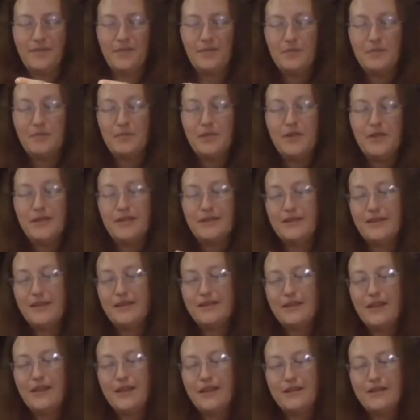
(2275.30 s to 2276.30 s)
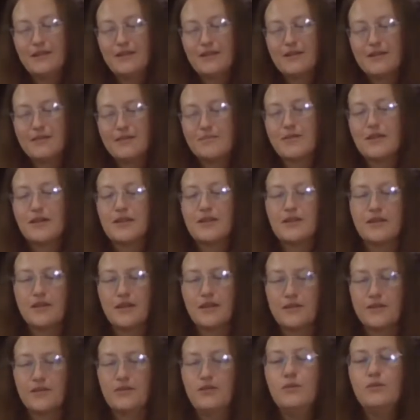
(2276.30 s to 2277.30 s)
But they like yarn
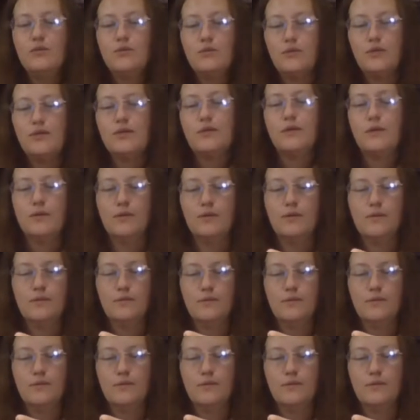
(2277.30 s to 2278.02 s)
projects too, you know.